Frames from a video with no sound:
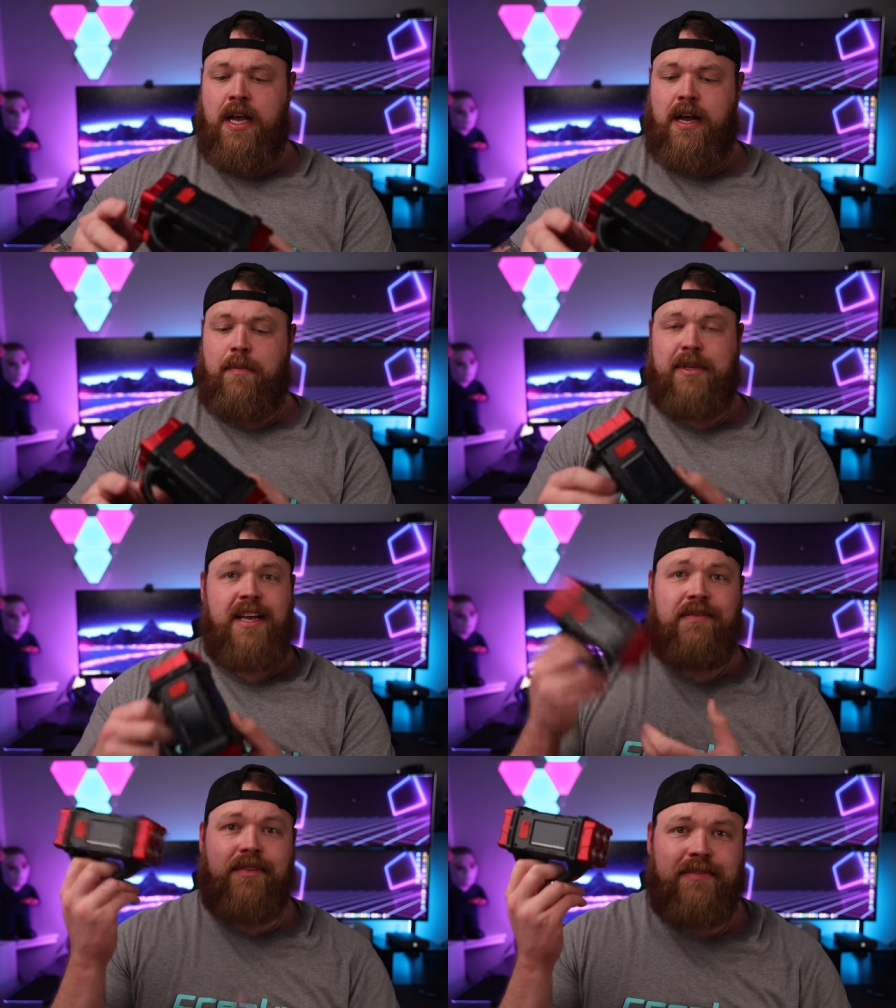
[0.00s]
But
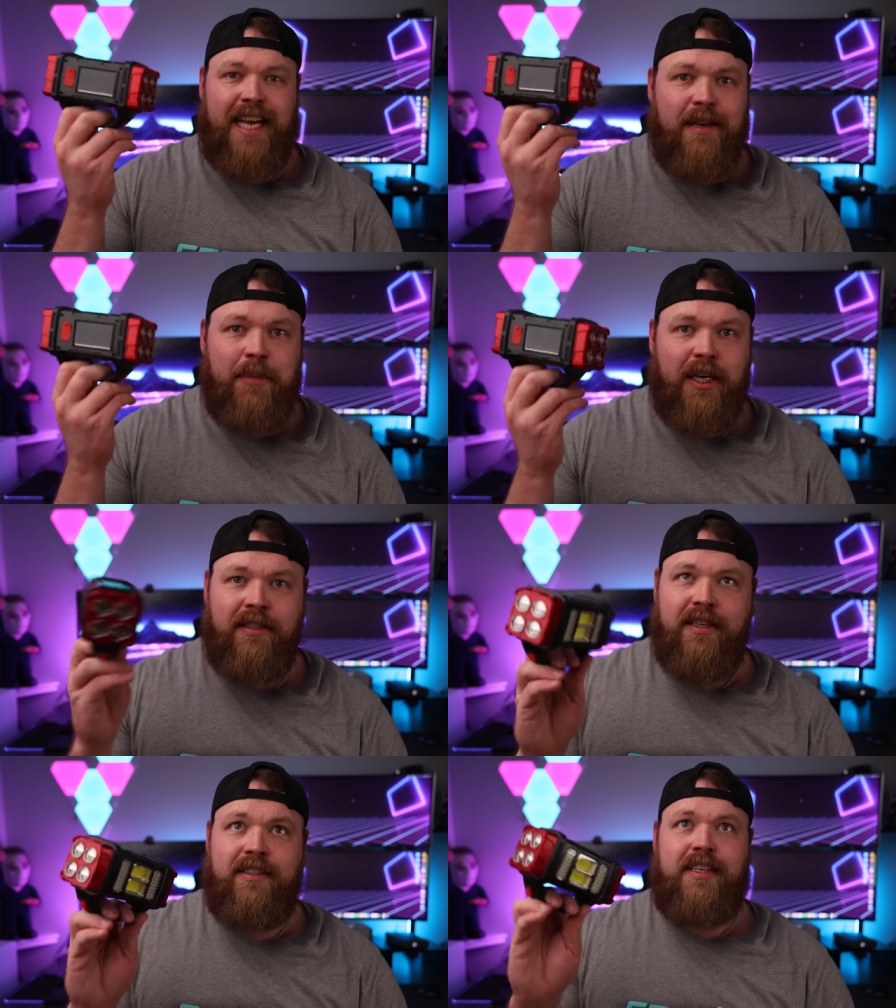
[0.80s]
yeah, for
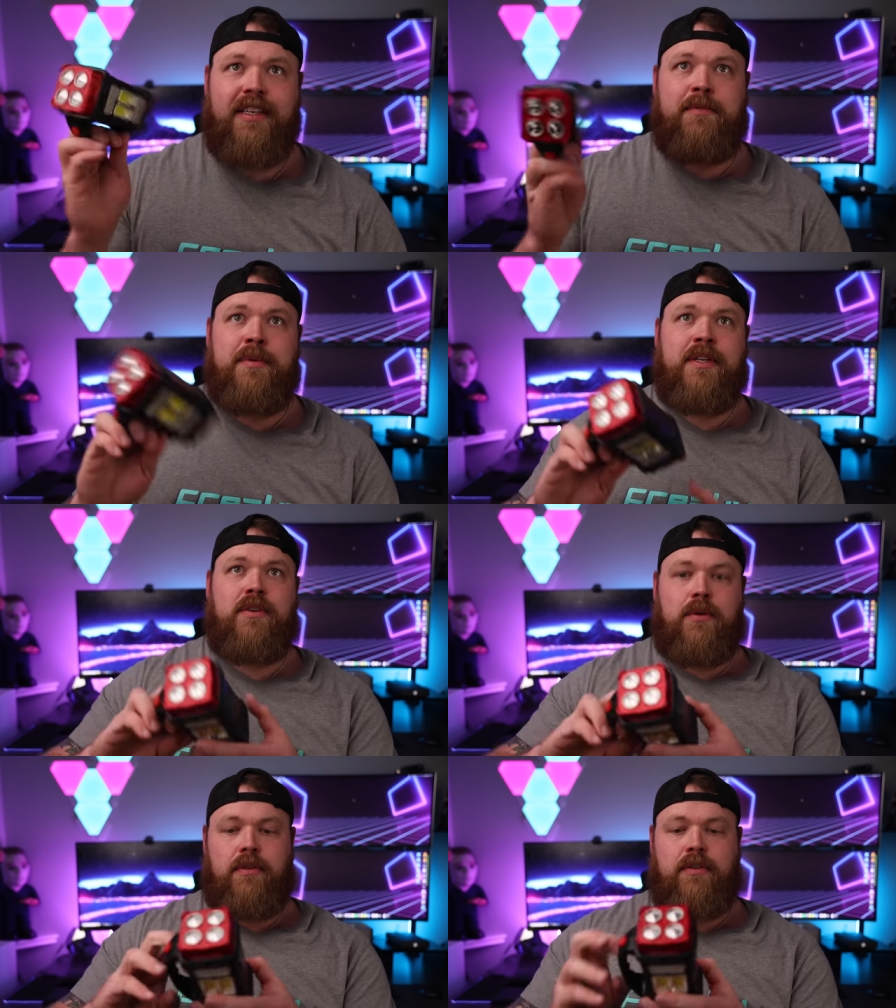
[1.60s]
$10, I was like, that's pretty
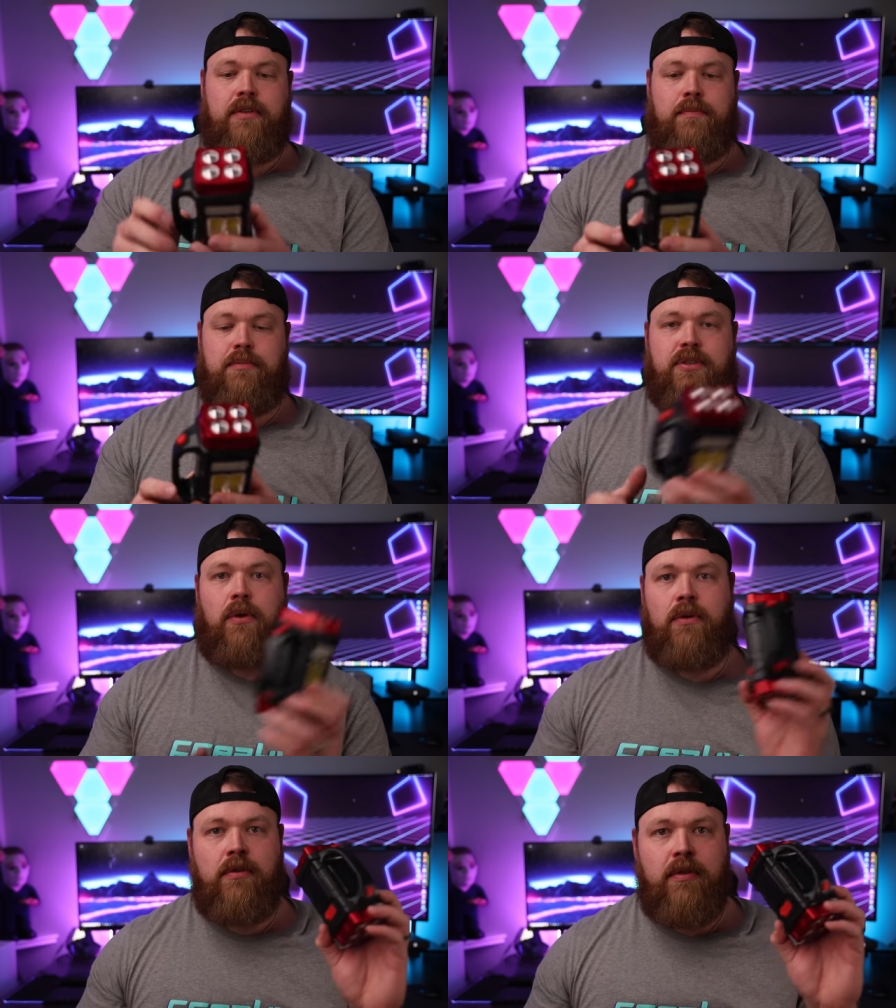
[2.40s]
cool, a little
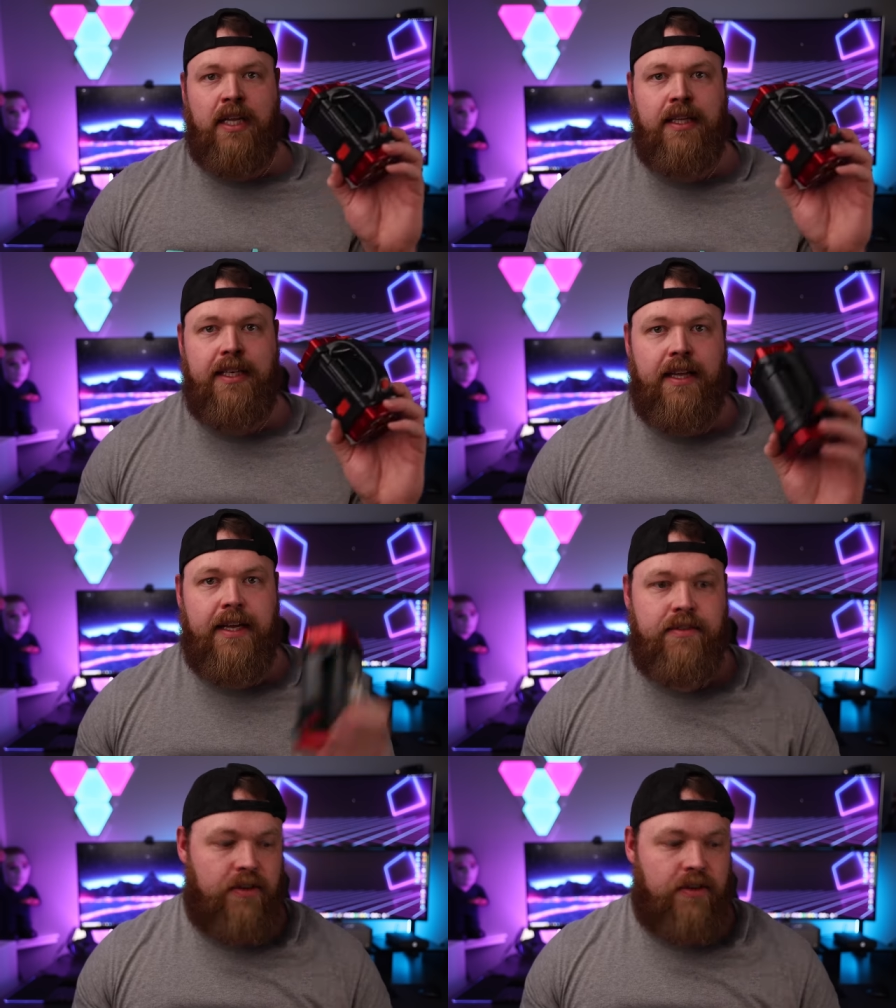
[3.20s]
solar LED light.